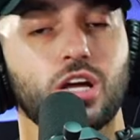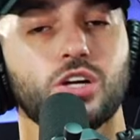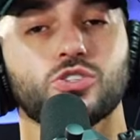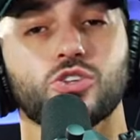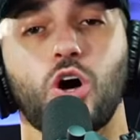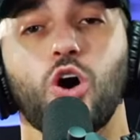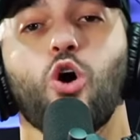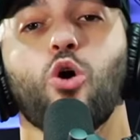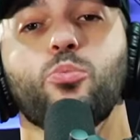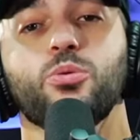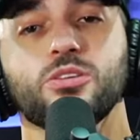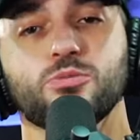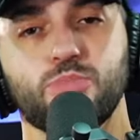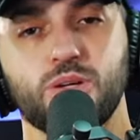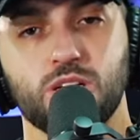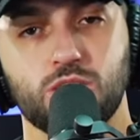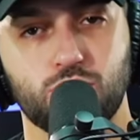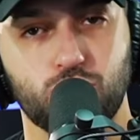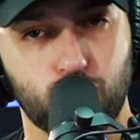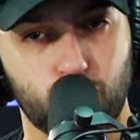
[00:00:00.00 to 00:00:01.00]
So I hope he's
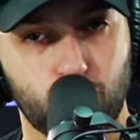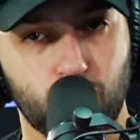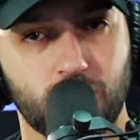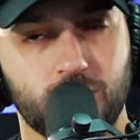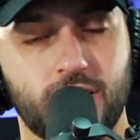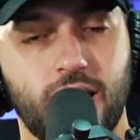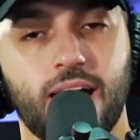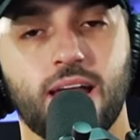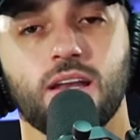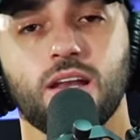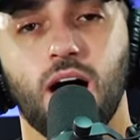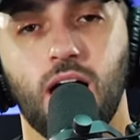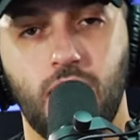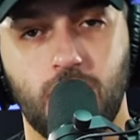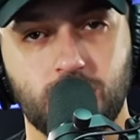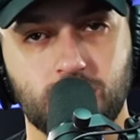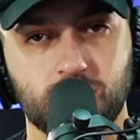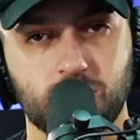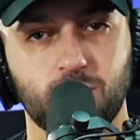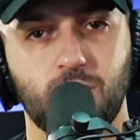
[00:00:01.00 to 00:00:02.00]
being true to that and
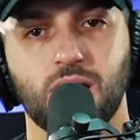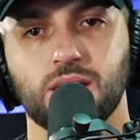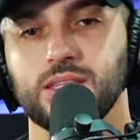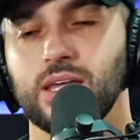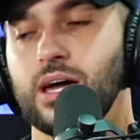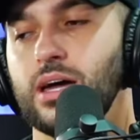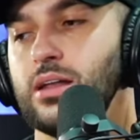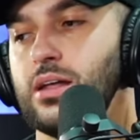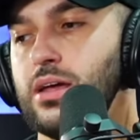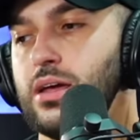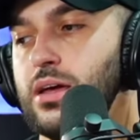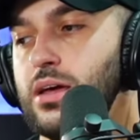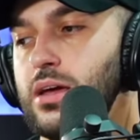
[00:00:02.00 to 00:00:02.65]
honest about that.